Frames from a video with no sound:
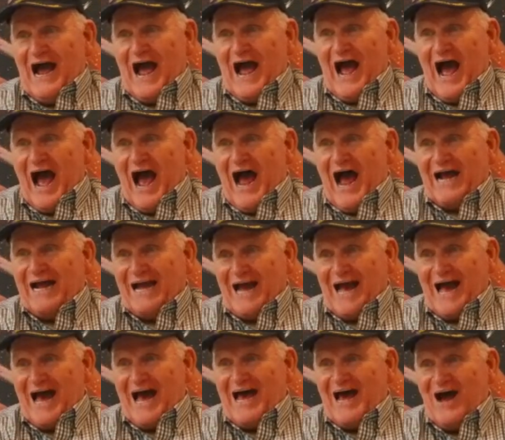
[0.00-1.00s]
I
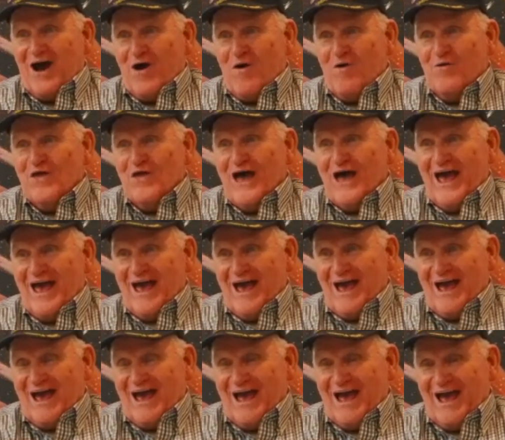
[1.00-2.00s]
got on the
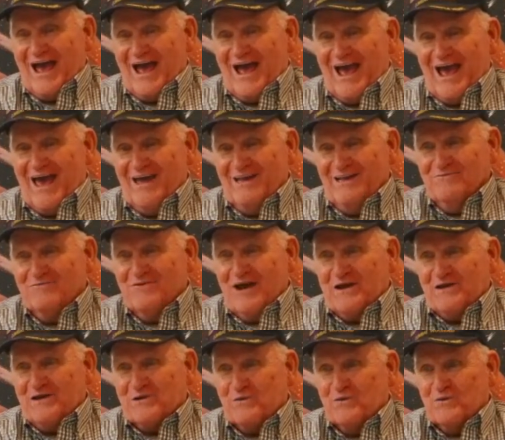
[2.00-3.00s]

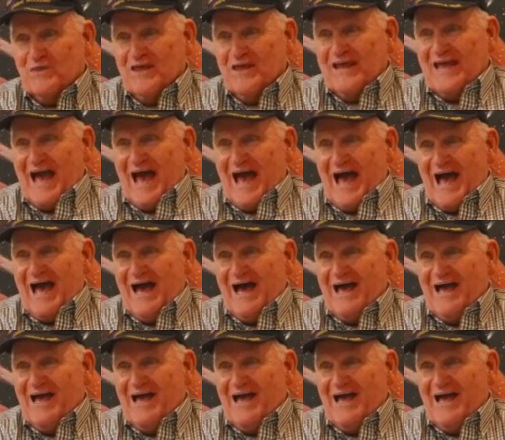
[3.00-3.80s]
elevator with the guy